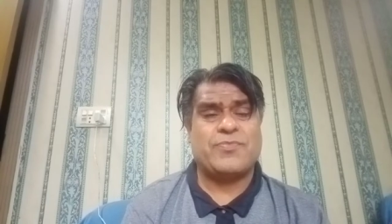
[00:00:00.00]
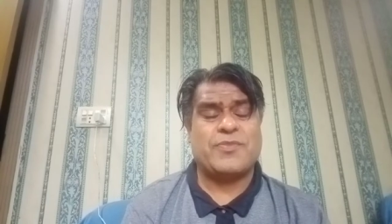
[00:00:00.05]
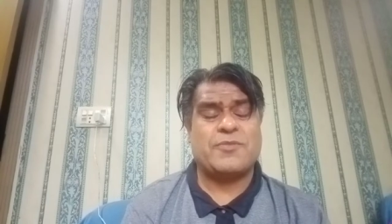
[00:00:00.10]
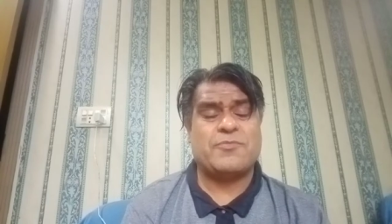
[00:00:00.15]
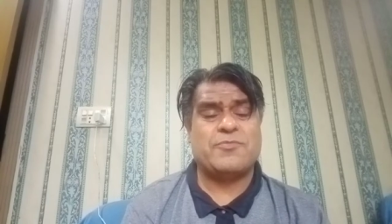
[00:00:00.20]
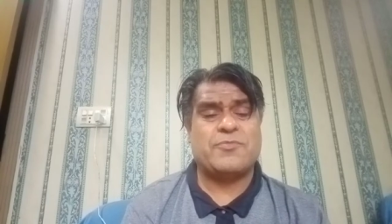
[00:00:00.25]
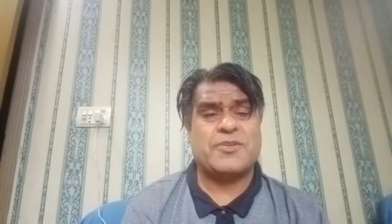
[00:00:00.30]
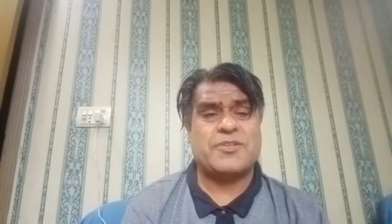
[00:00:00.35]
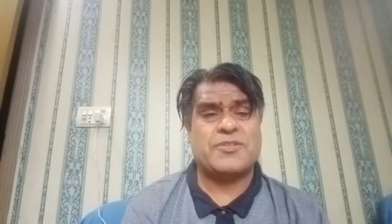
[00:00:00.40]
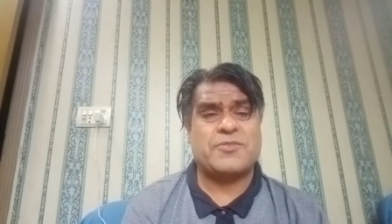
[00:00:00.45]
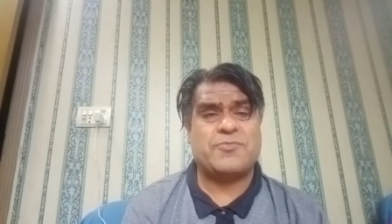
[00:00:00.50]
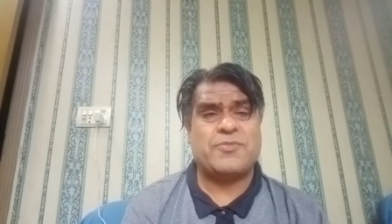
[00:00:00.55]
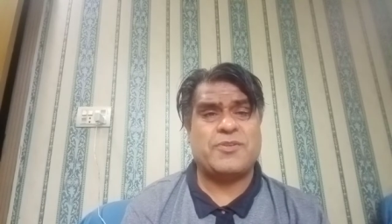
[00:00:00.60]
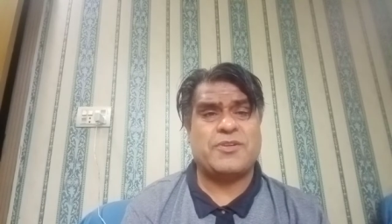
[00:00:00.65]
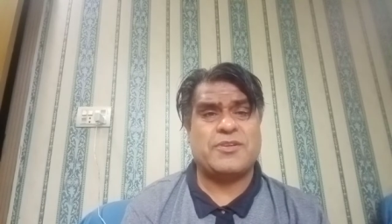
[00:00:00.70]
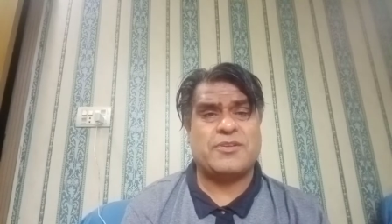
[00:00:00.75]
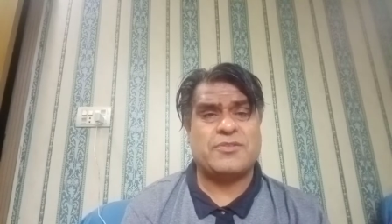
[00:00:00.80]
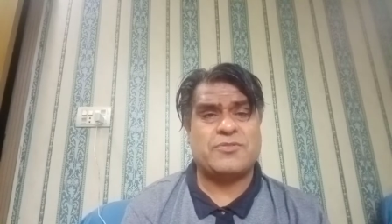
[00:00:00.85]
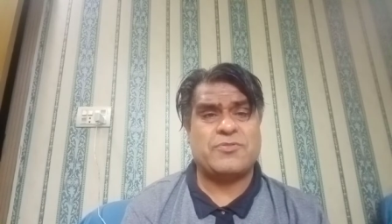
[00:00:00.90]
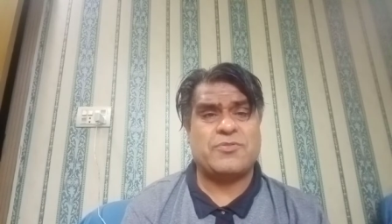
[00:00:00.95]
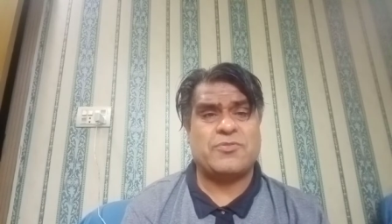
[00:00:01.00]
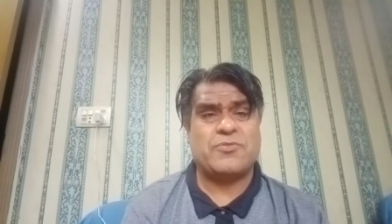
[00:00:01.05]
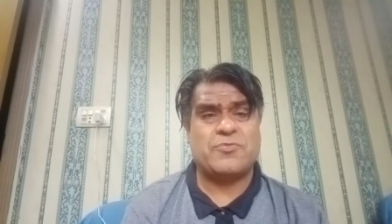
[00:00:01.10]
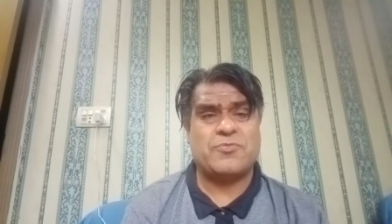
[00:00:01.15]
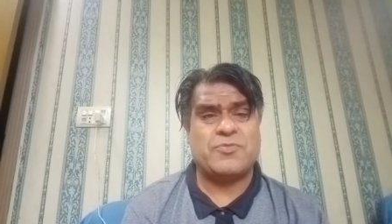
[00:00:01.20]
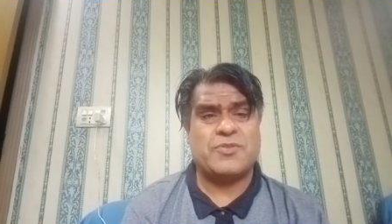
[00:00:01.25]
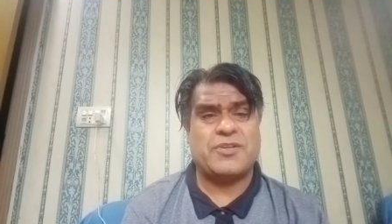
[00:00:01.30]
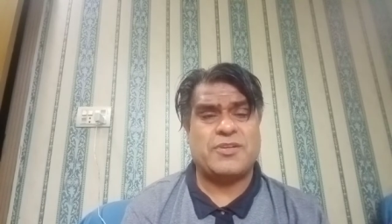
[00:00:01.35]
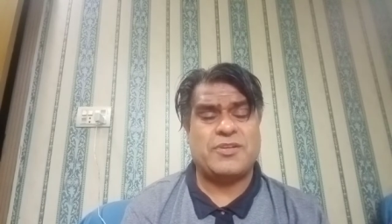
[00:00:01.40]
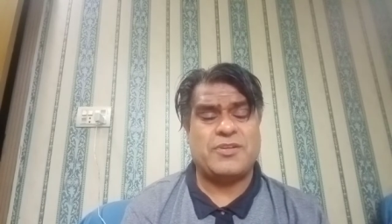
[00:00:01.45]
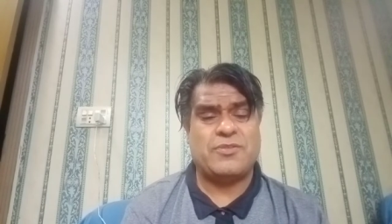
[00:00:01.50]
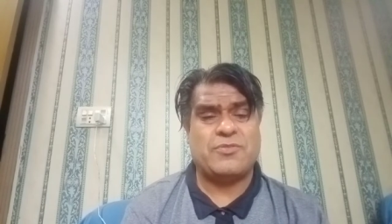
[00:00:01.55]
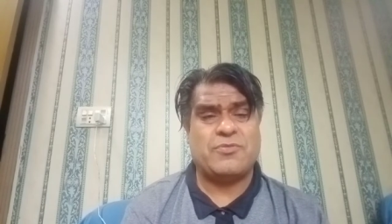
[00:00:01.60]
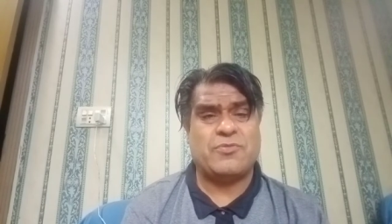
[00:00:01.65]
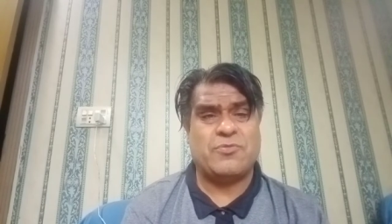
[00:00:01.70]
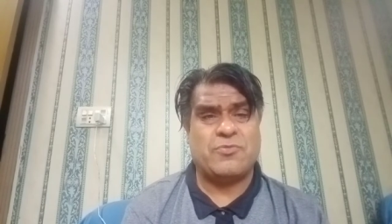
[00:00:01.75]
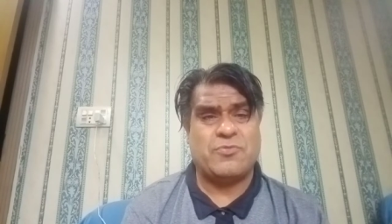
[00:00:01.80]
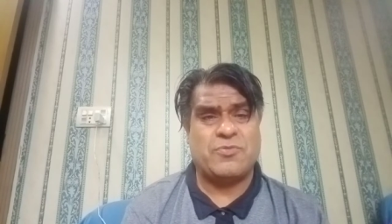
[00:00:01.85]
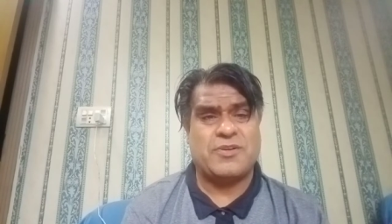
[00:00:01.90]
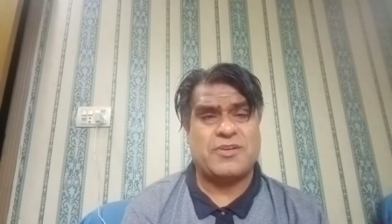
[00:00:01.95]
must be consumed in
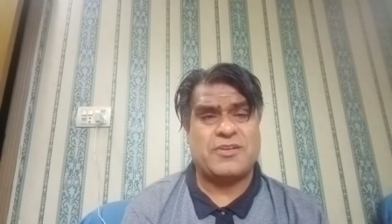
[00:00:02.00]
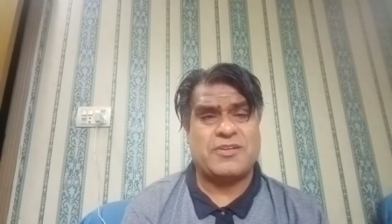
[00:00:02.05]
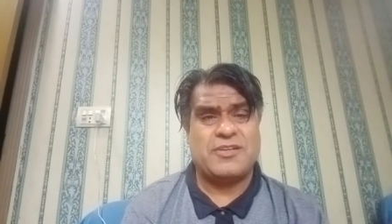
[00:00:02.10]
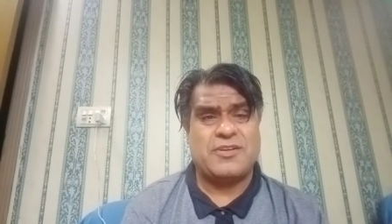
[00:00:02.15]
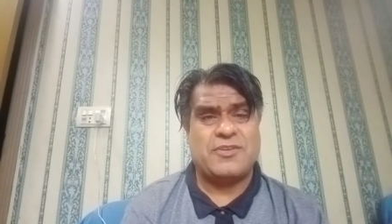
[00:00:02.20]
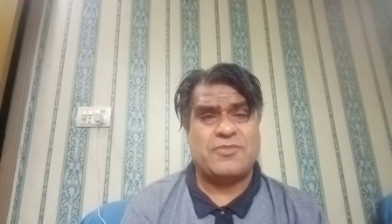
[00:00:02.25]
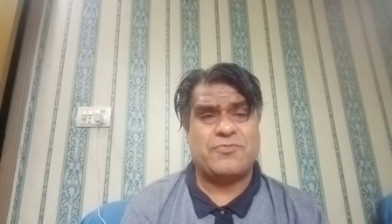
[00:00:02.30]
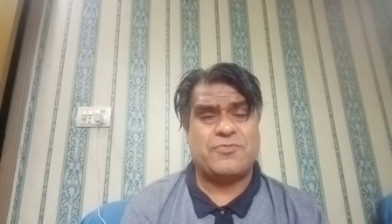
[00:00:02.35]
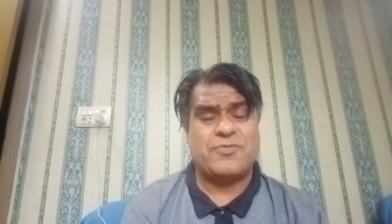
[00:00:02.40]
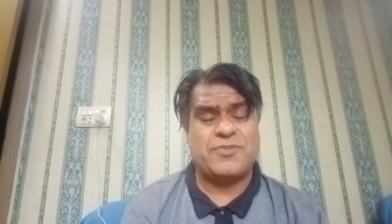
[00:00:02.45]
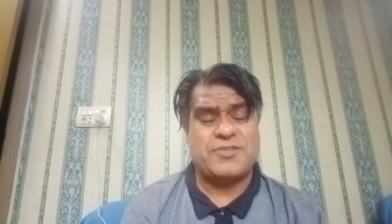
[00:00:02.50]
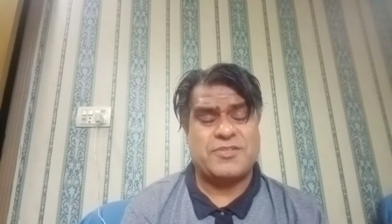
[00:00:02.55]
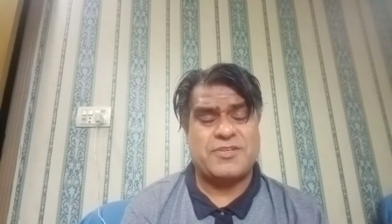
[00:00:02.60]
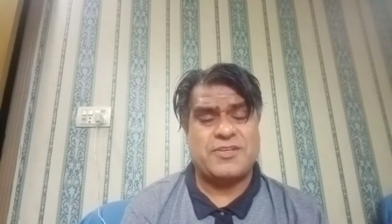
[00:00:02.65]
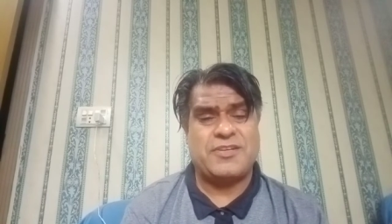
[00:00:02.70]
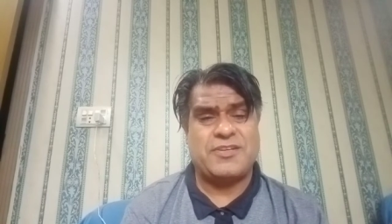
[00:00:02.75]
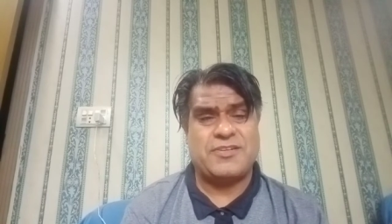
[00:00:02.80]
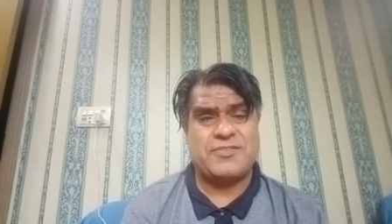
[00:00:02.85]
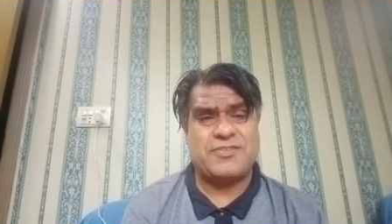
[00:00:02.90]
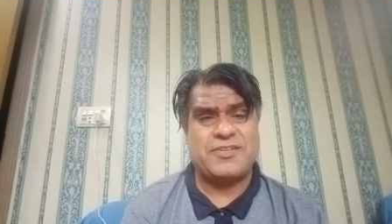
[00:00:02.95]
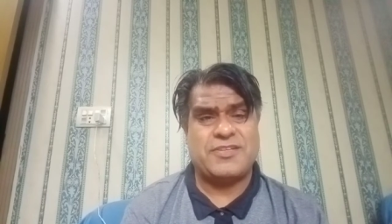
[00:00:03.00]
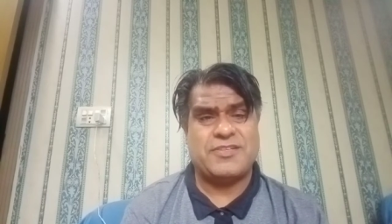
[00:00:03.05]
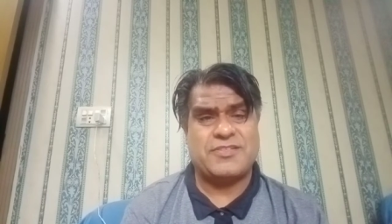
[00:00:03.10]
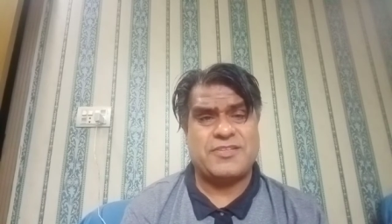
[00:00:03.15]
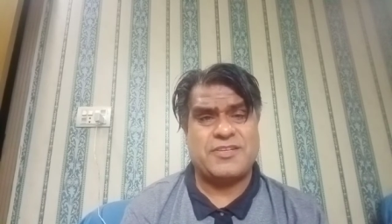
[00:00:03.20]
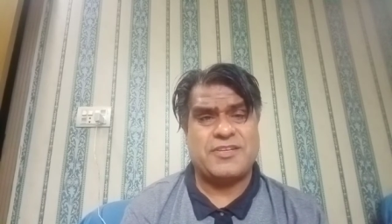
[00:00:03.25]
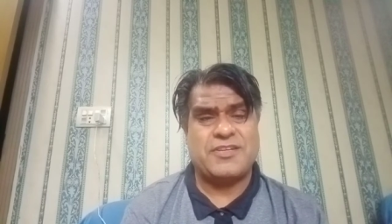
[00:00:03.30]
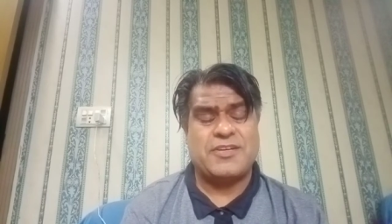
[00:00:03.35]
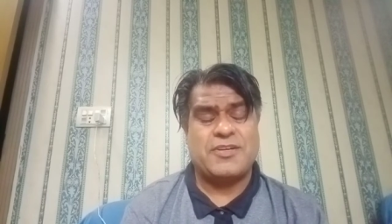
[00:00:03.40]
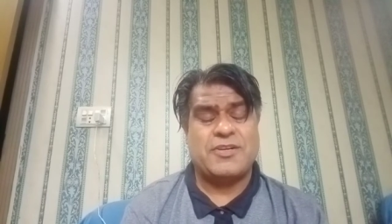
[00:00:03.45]
our facilities.